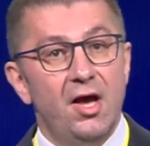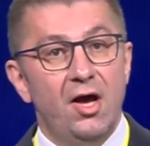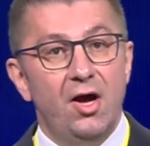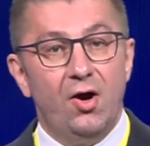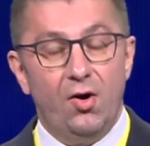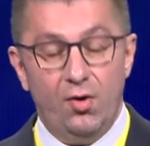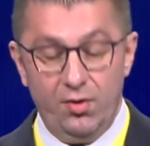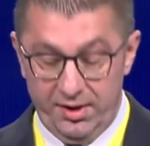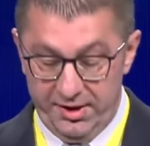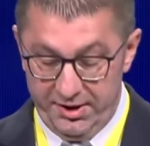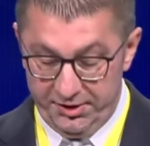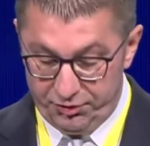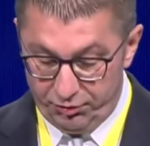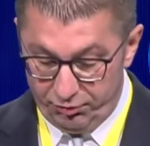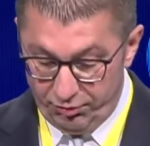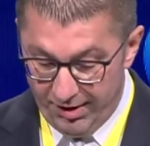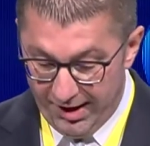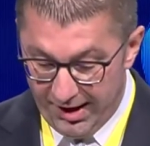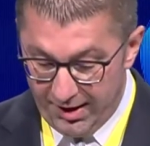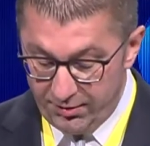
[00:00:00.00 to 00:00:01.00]
only
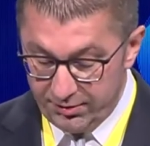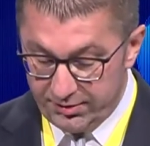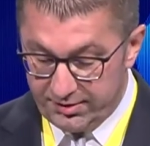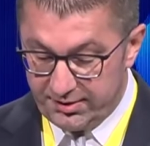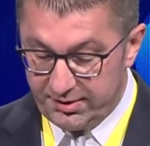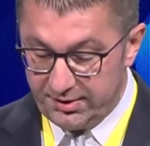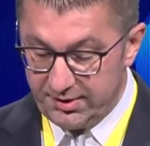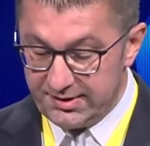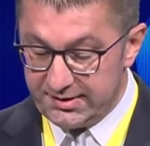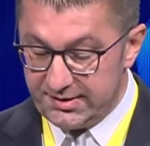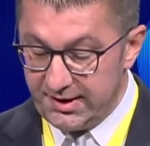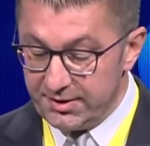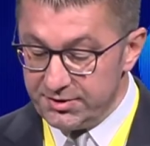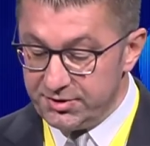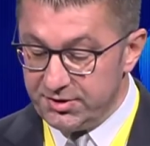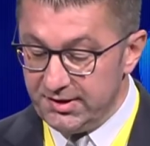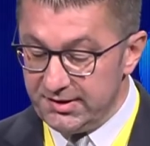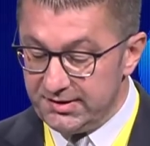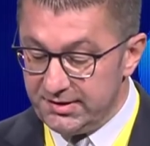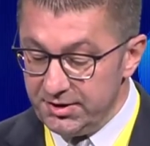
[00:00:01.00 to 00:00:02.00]
throughout such
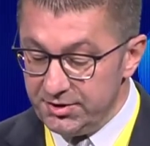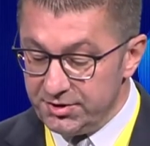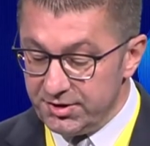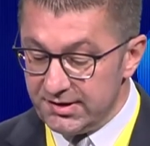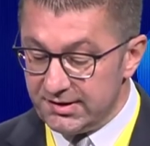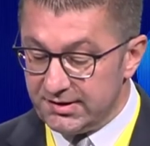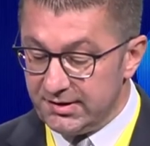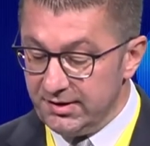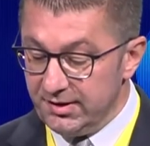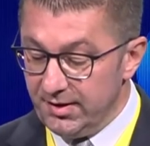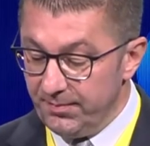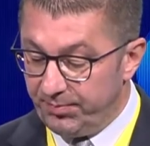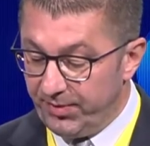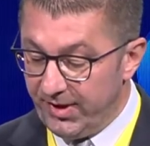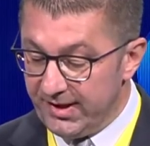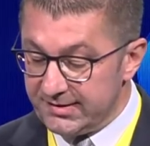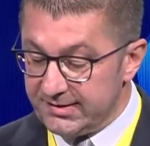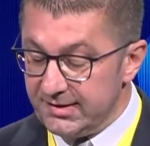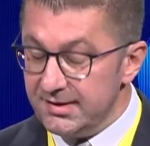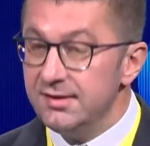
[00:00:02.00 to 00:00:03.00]
decisions in the
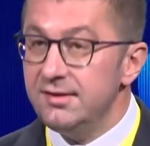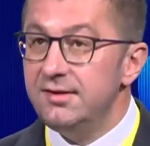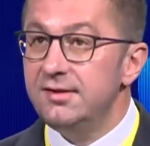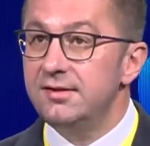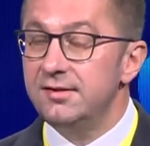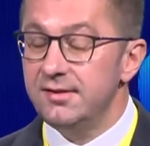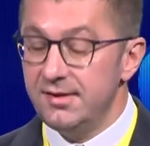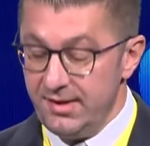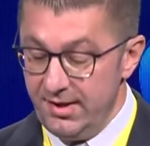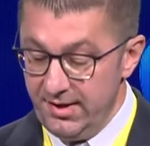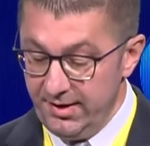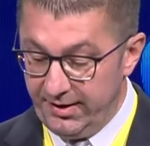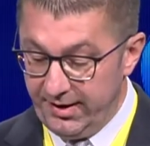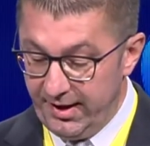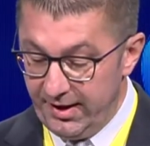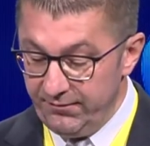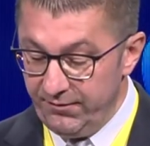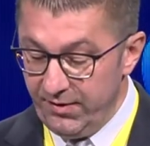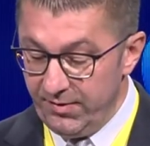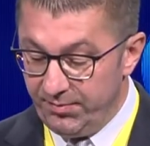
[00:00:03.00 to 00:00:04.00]
present
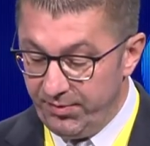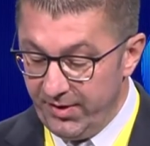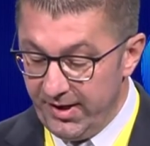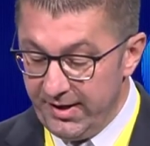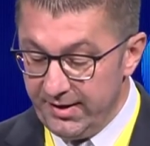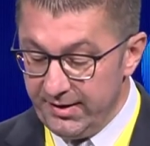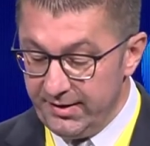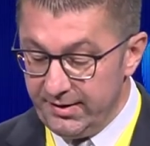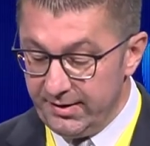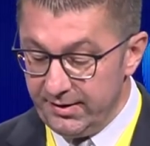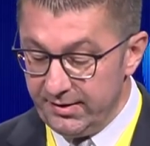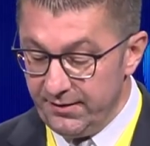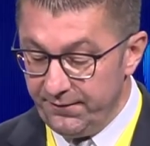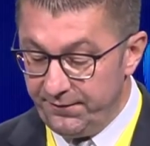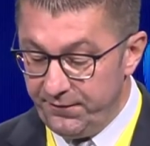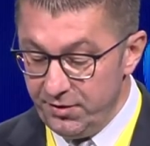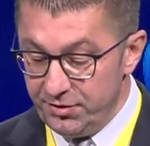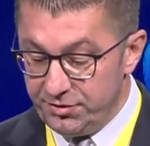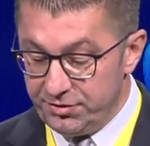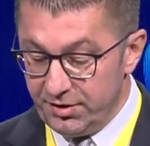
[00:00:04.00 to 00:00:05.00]
can we bring the
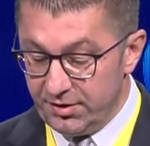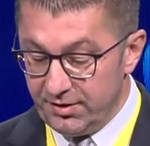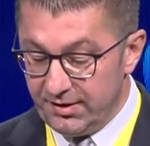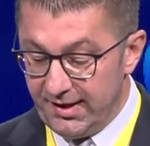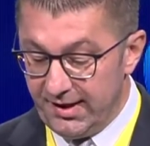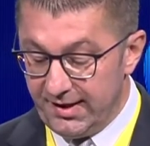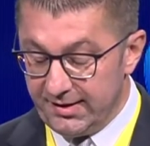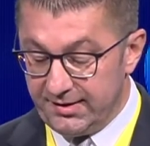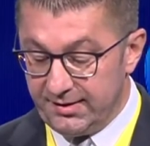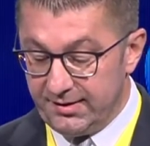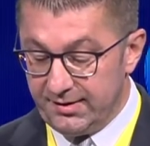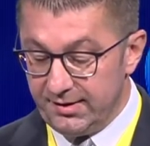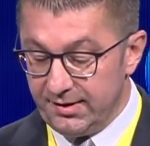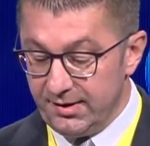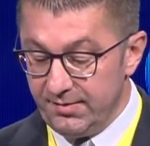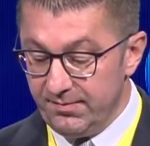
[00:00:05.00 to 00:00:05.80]
future that